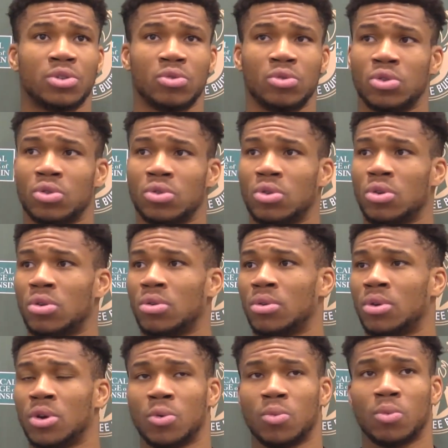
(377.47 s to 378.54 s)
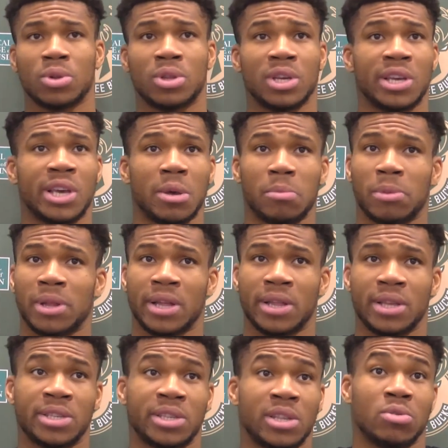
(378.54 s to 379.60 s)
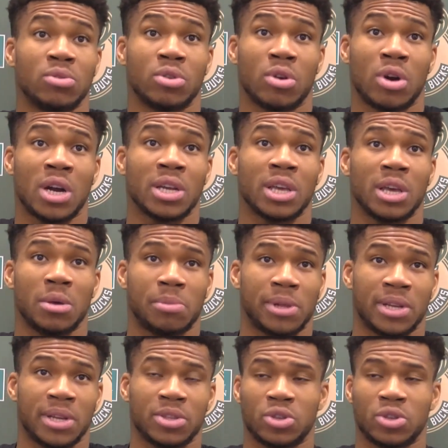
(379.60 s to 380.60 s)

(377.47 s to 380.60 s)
You don't know what the game plan is. They don't know our game plan.